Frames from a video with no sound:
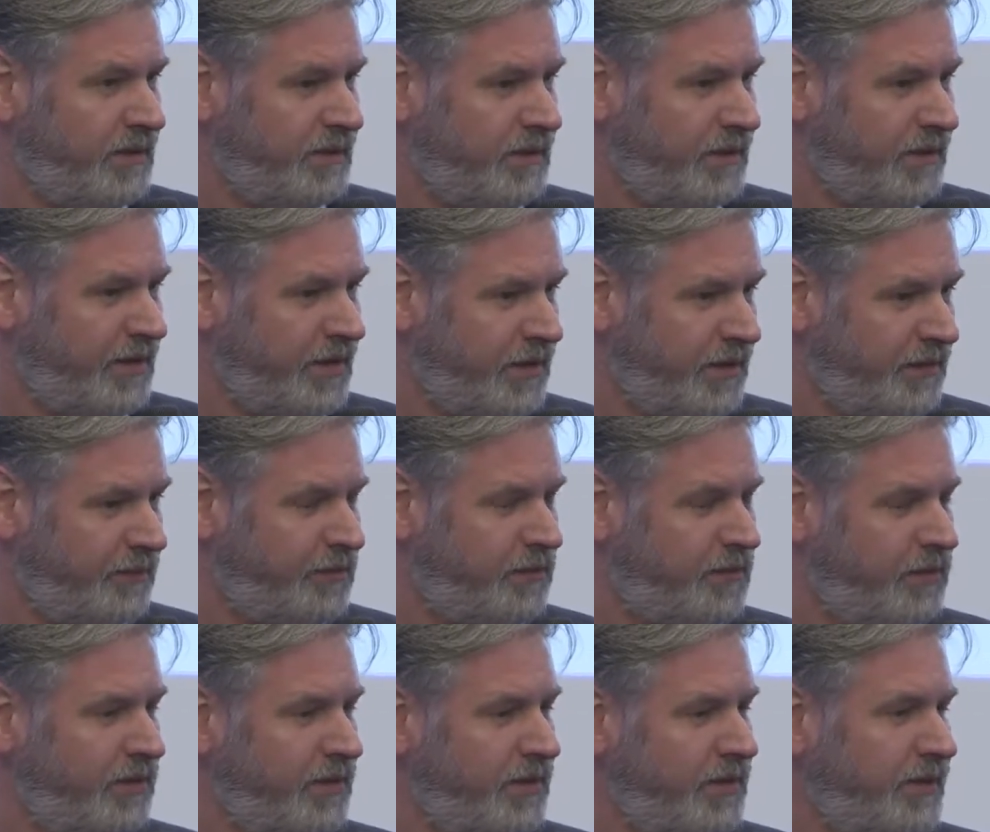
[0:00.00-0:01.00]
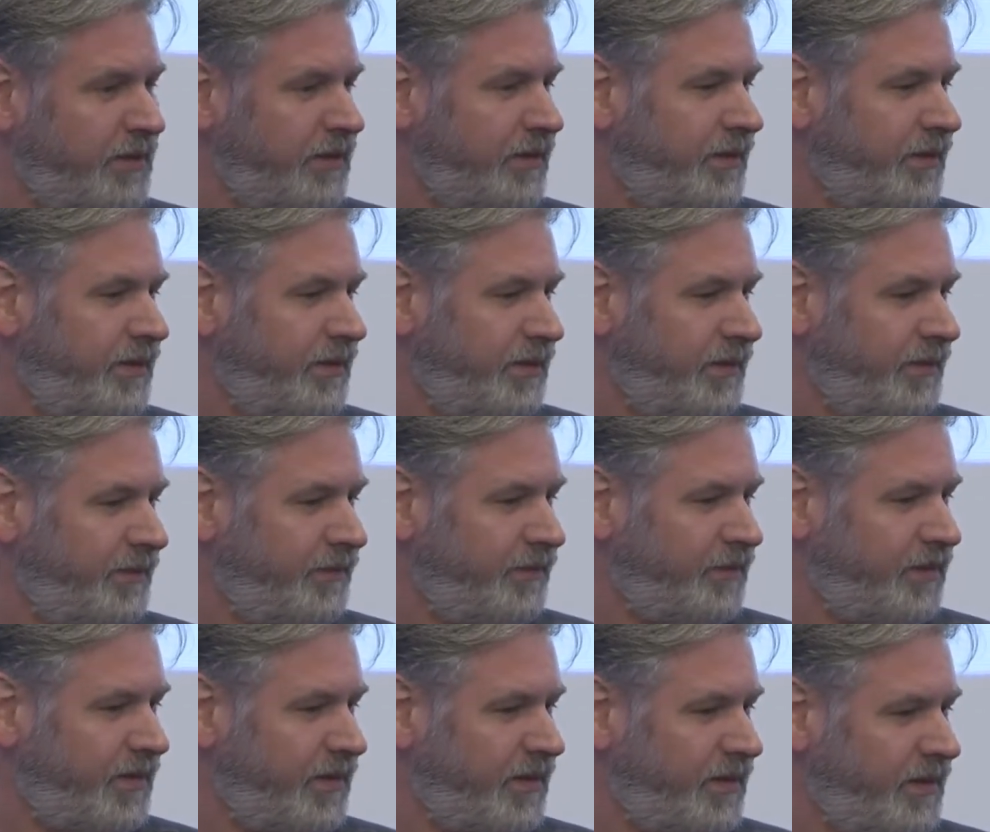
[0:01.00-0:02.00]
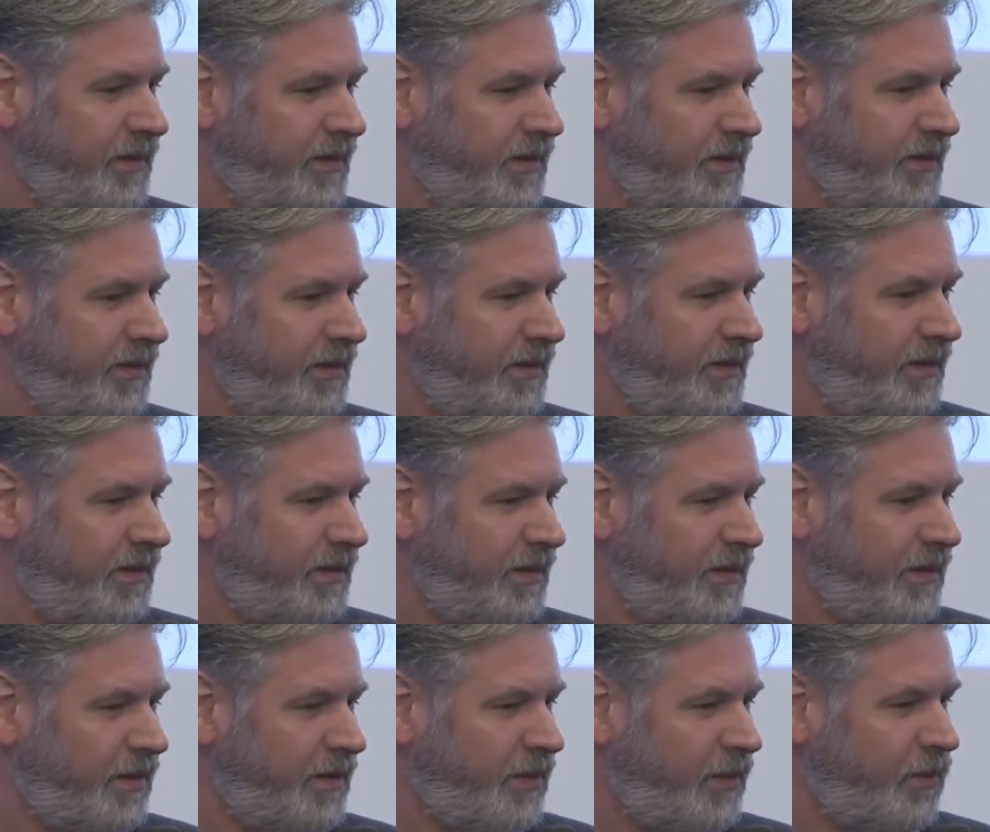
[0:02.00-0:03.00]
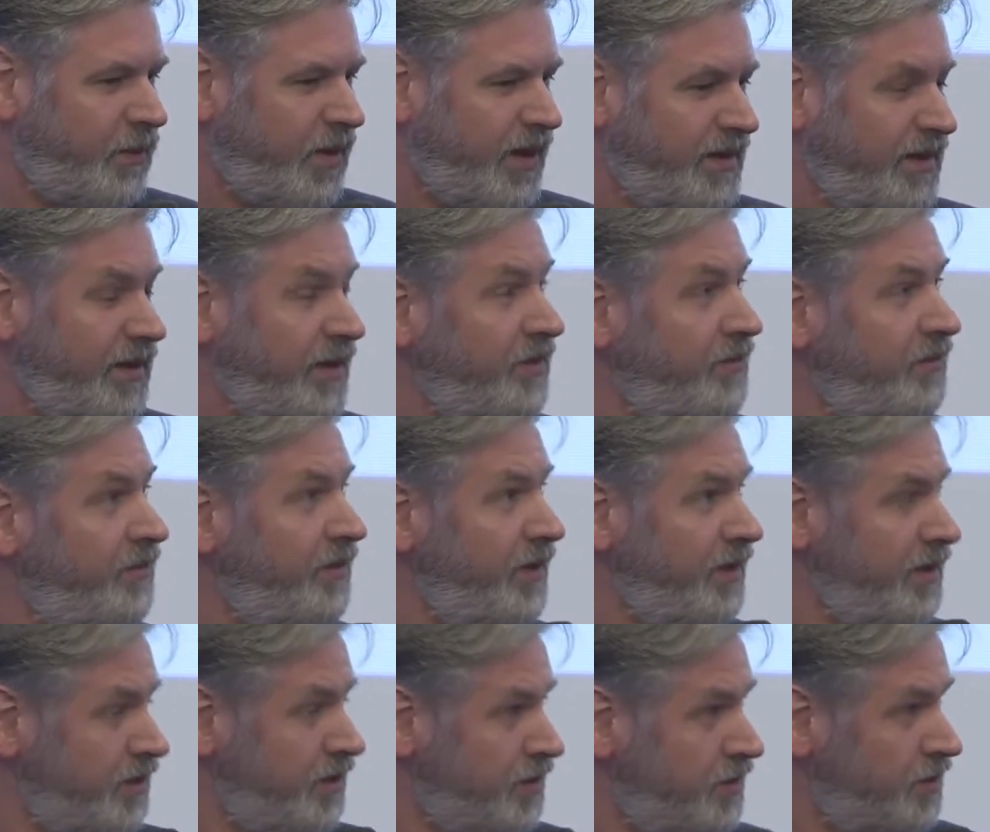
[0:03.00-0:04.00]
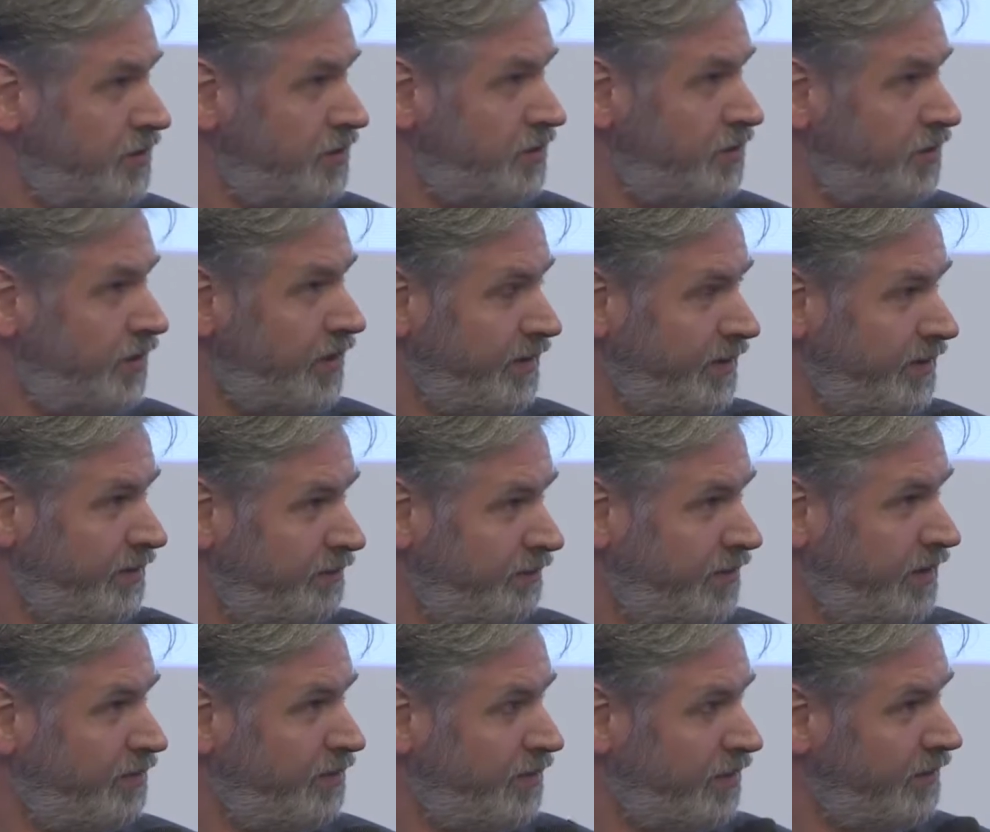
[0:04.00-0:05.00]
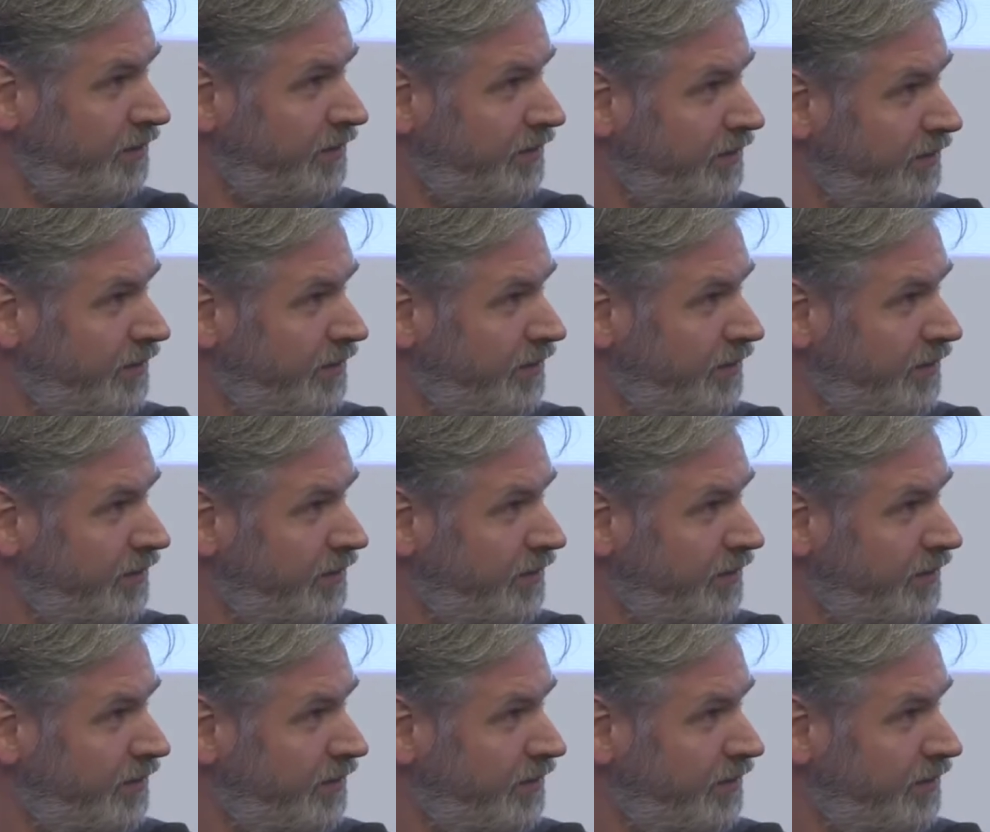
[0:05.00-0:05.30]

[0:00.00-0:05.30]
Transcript: careful when they finished, when the people